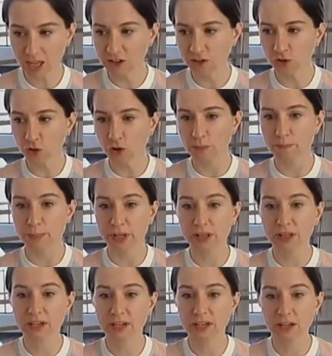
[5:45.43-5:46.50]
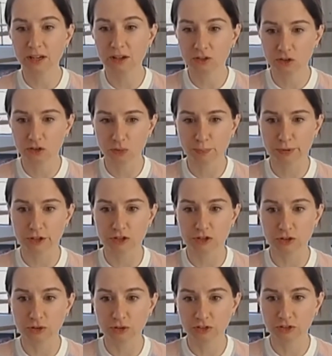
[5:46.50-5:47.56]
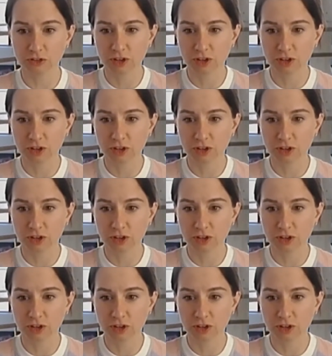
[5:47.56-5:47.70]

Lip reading: your ability to produce